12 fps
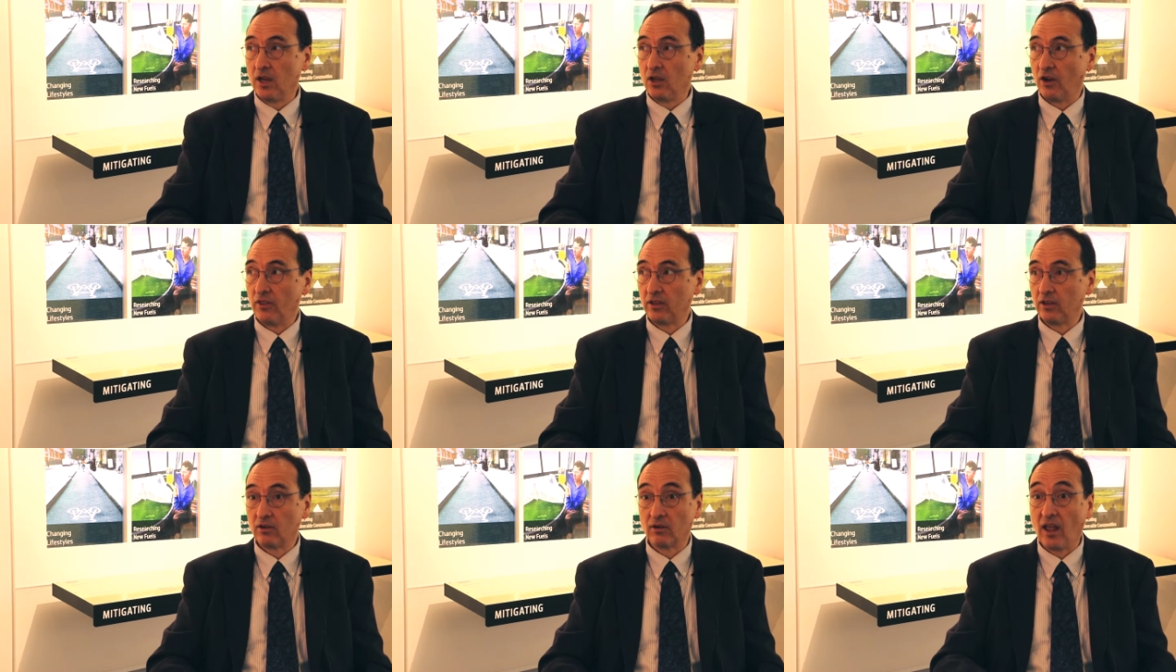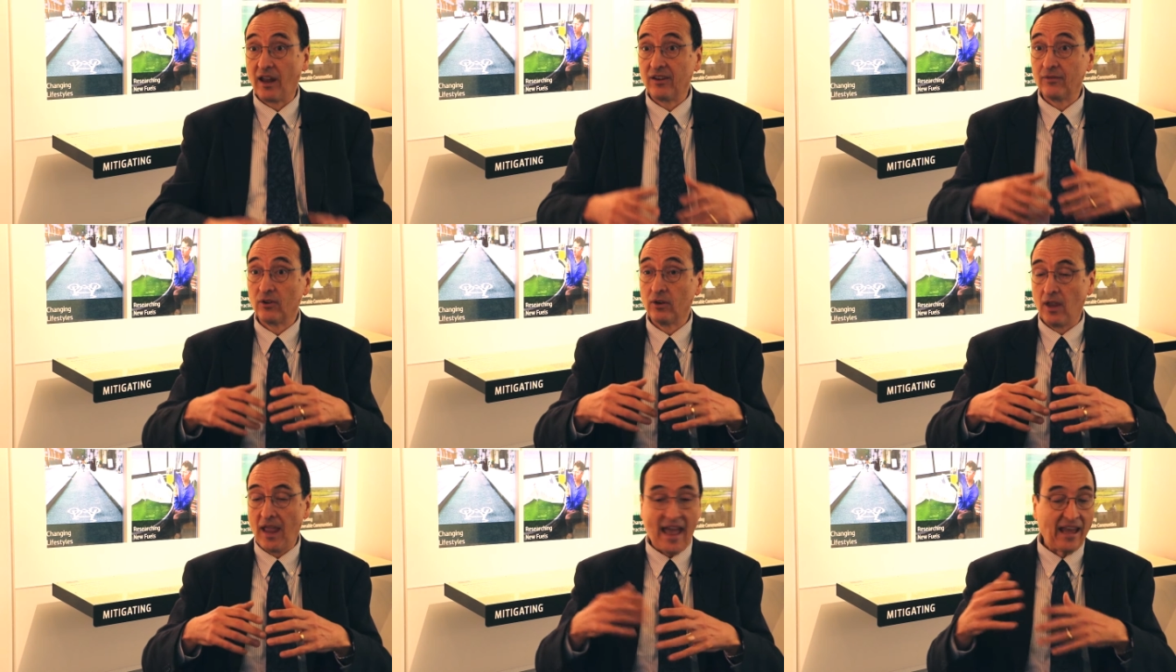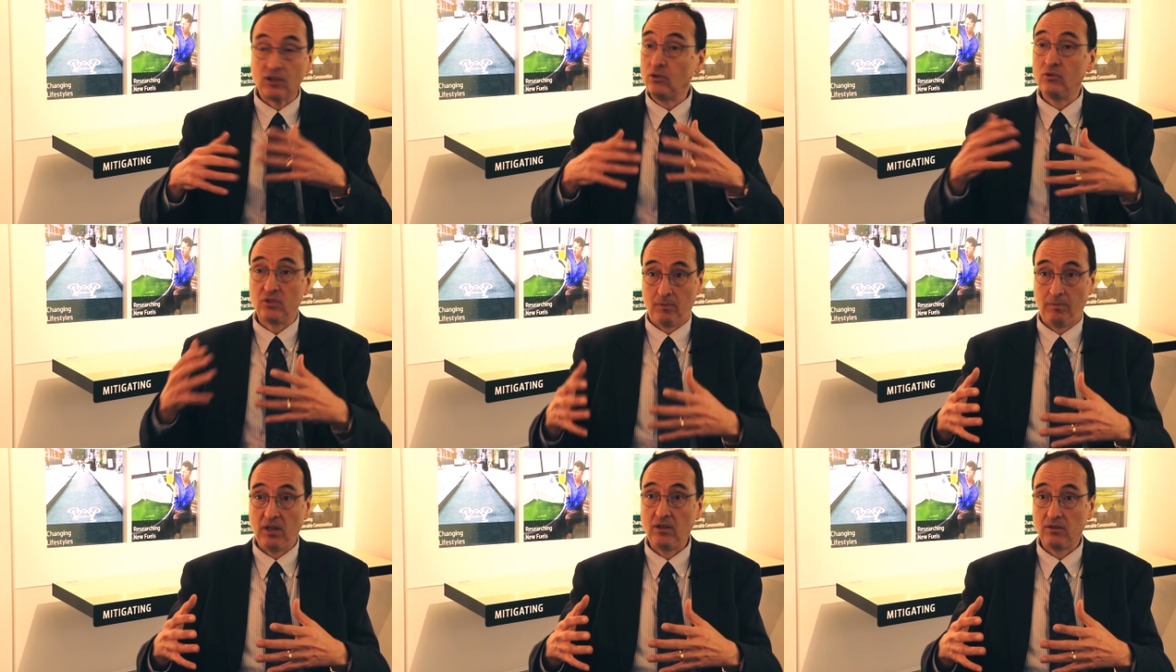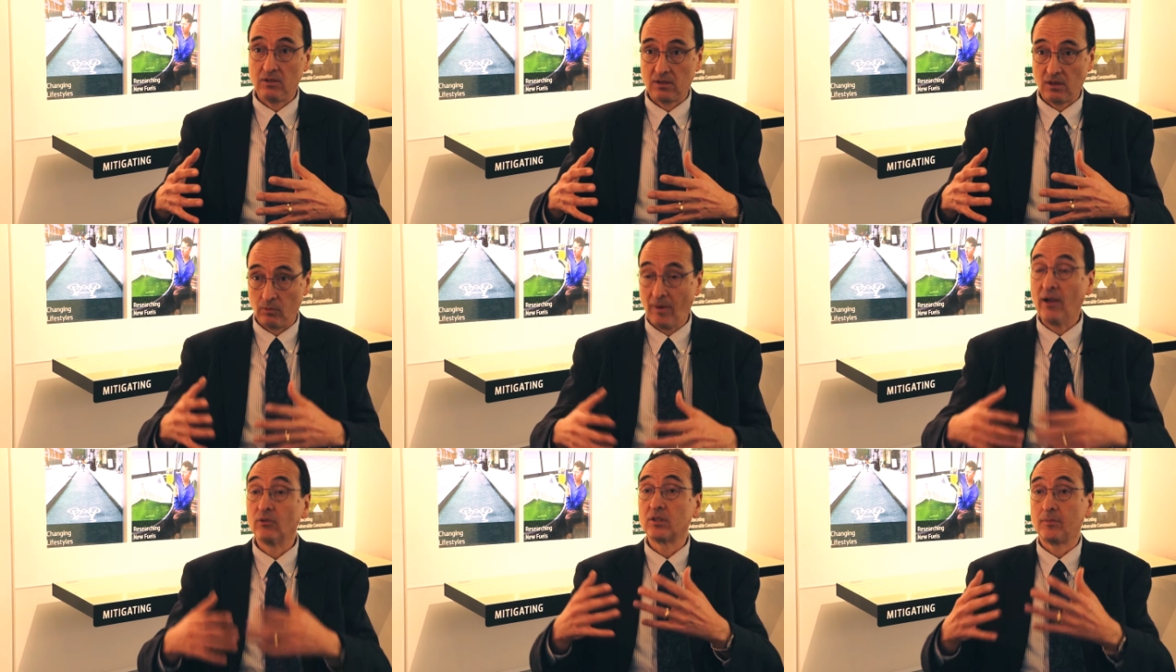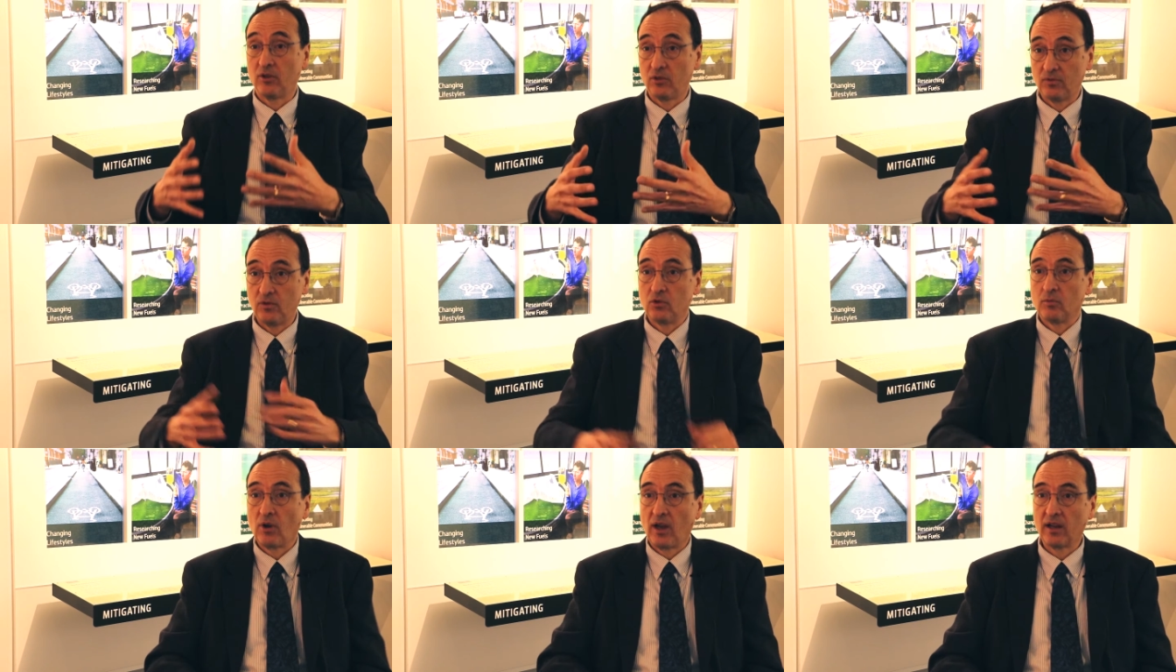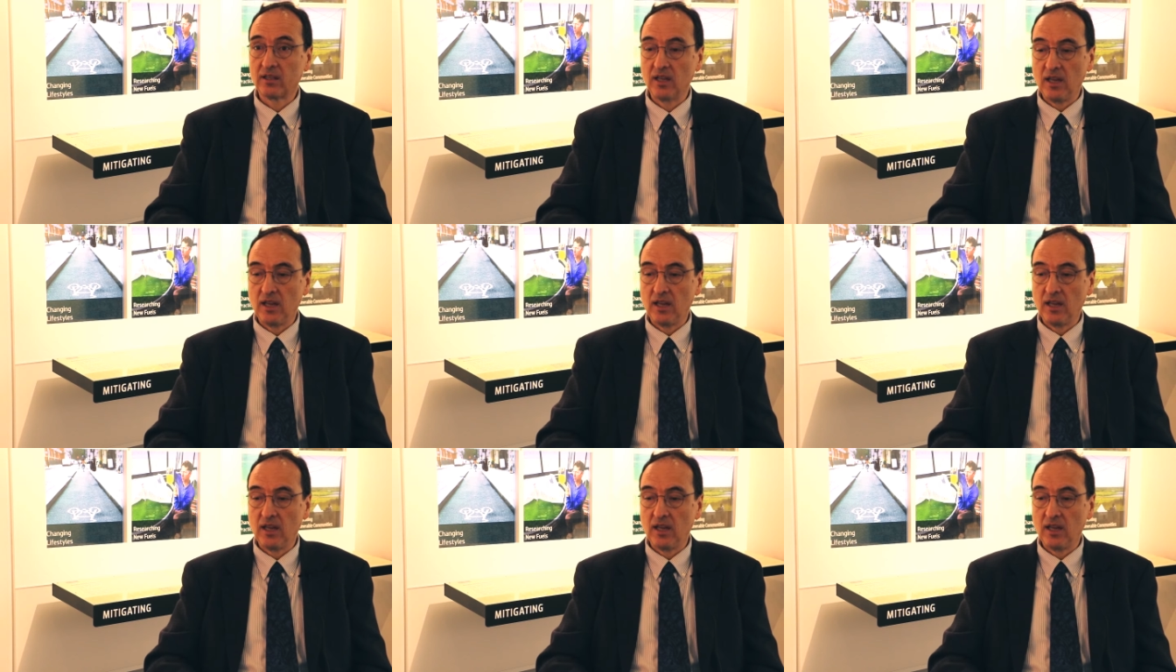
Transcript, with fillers: And I think that there are a lot of different attitudes and opinions around some of those future products,